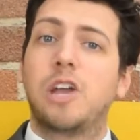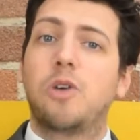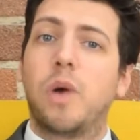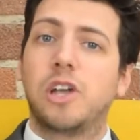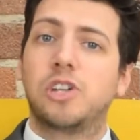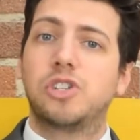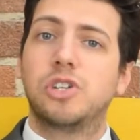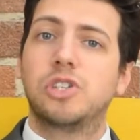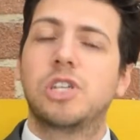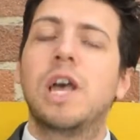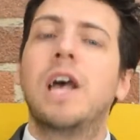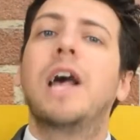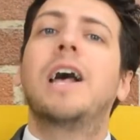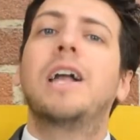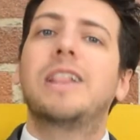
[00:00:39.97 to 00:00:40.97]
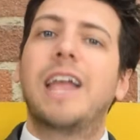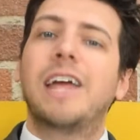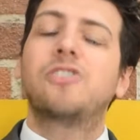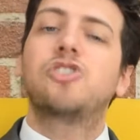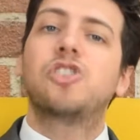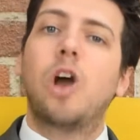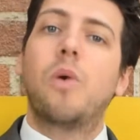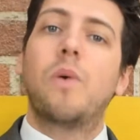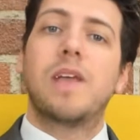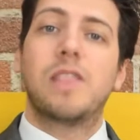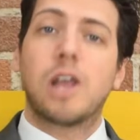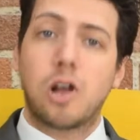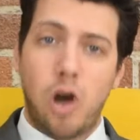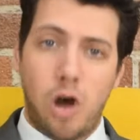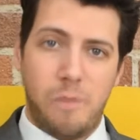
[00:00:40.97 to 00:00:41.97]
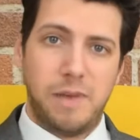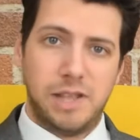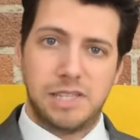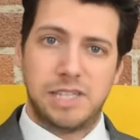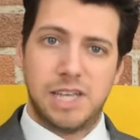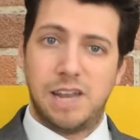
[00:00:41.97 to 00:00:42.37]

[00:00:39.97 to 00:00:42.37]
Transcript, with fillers: questions, let us know in the comments.